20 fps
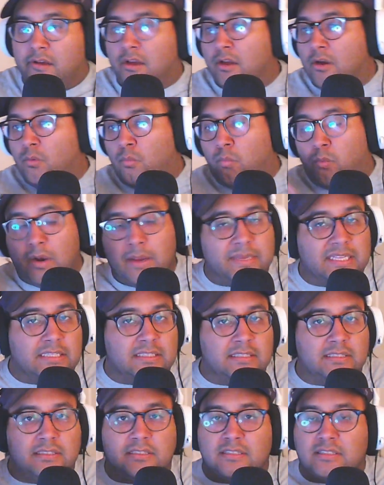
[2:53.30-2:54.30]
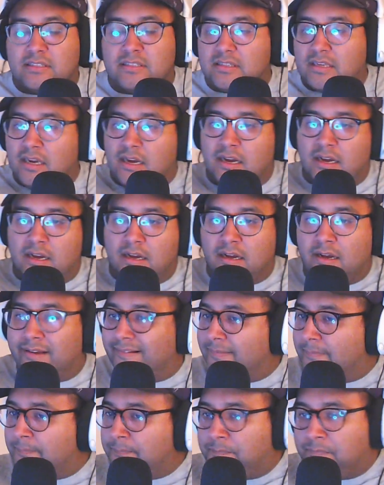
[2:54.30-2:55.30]
women's
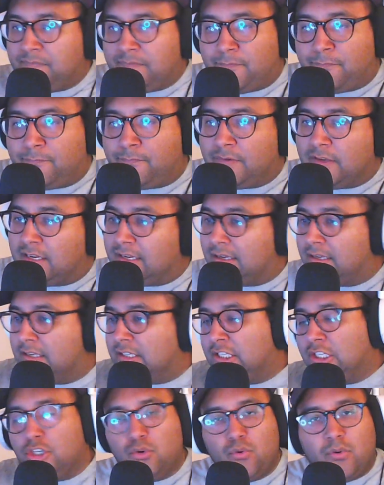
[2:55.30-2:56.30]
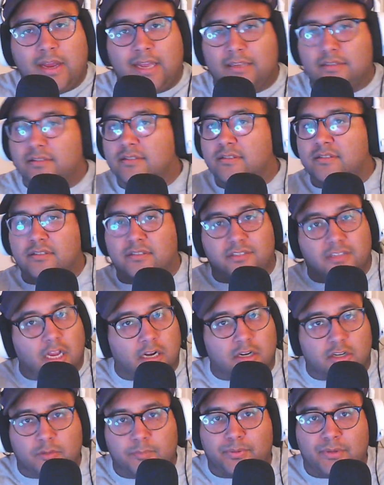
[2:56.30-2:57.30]
U.S.
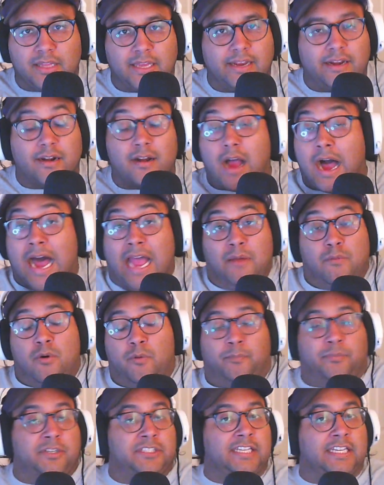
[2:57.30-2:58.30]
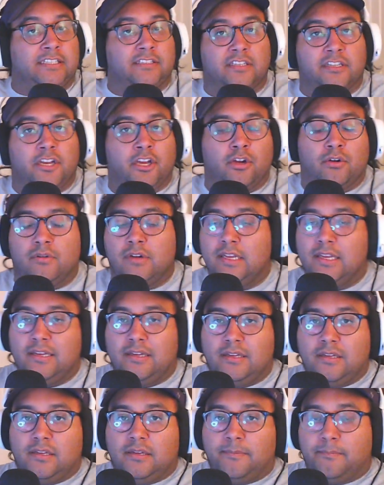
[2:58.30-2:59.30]
soccer player. I won't pretend to know
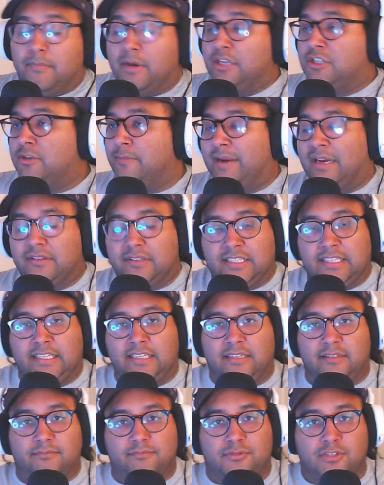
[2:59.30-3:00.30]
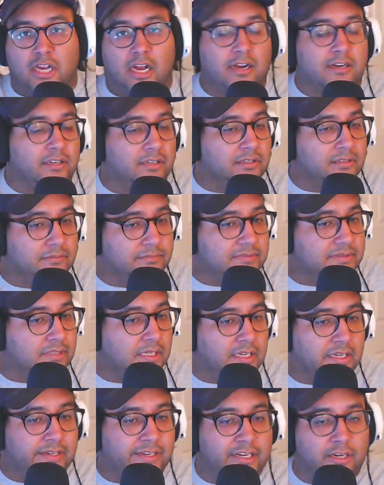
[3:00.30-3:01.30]
much about the soccer,
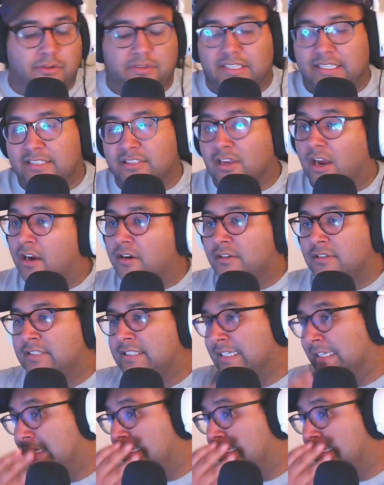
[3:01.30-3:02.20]
the soccer scene